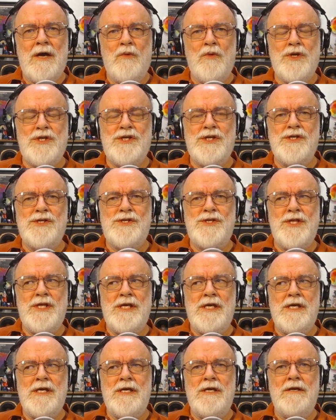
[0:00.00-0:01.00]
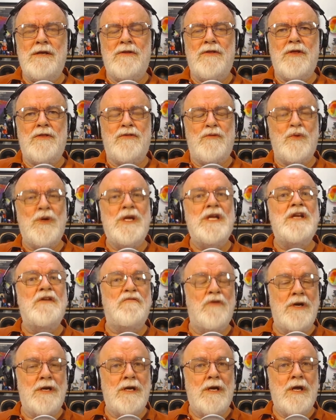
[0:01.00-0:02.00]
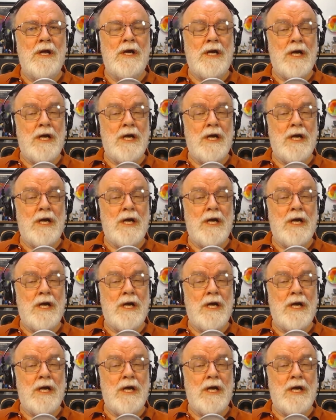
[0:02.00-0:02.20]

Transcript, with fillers: which is the three different